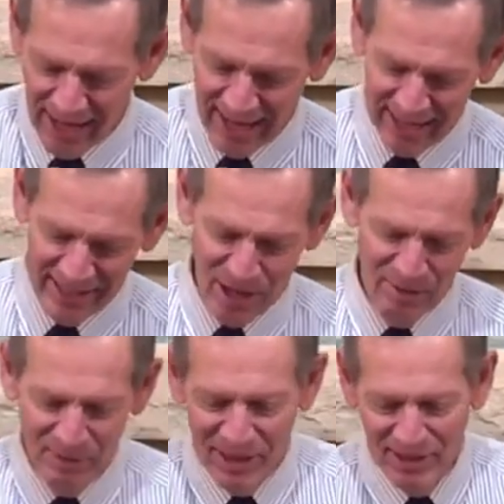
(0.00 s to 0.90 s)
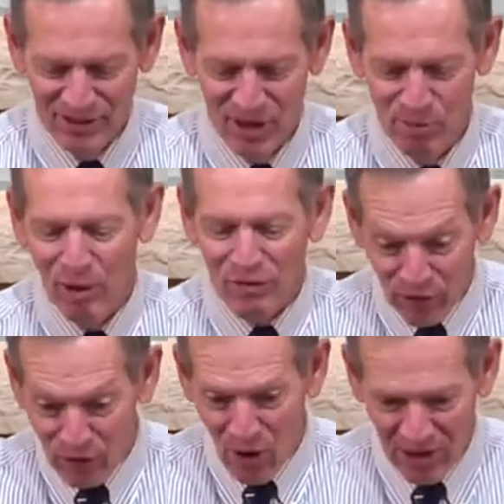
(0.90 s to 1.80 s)
And so pray
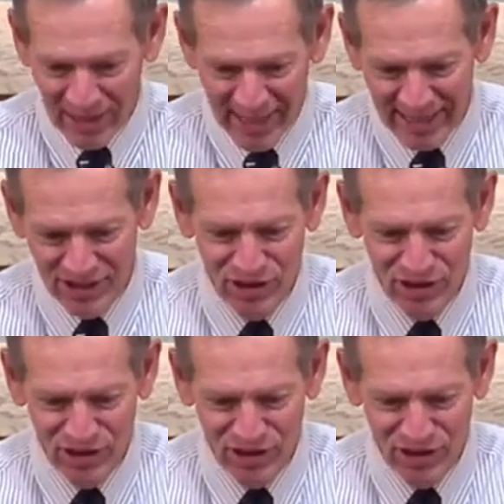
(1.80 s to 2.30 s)
for Darla as